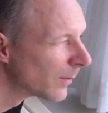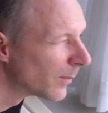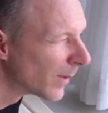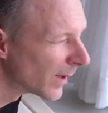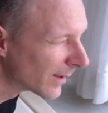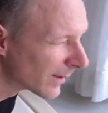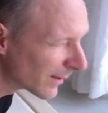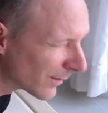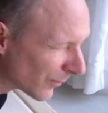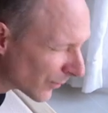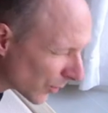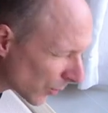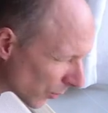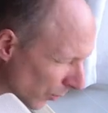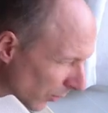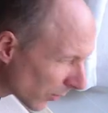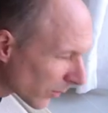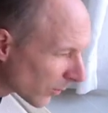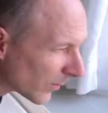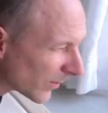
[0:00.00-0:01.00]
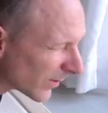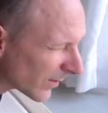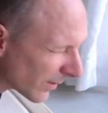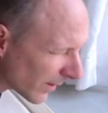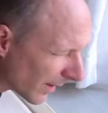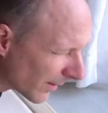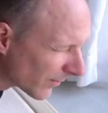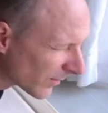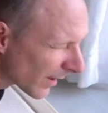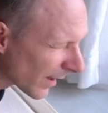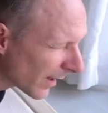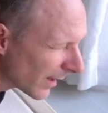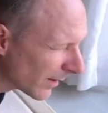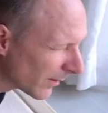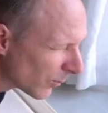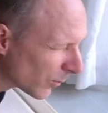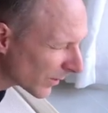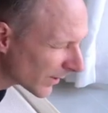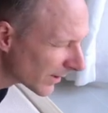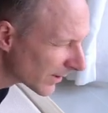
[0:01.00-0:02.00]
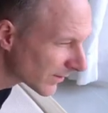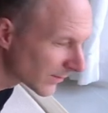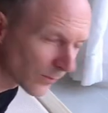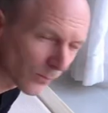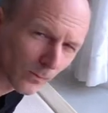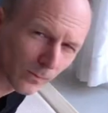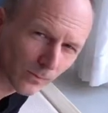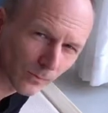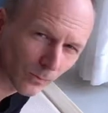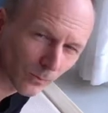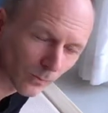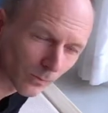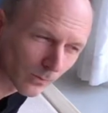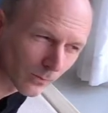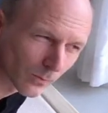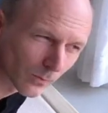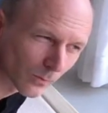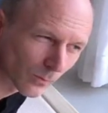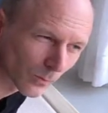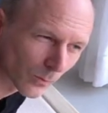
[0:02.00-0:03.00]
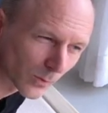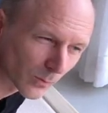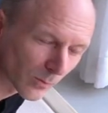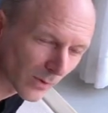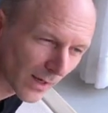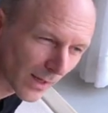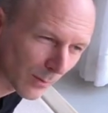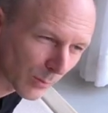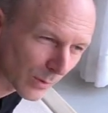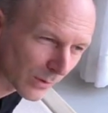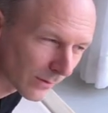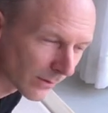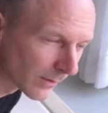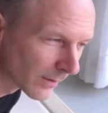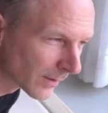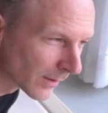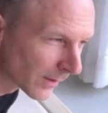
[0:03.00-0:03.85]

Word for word: But if you look with your left eye, what is what will happen?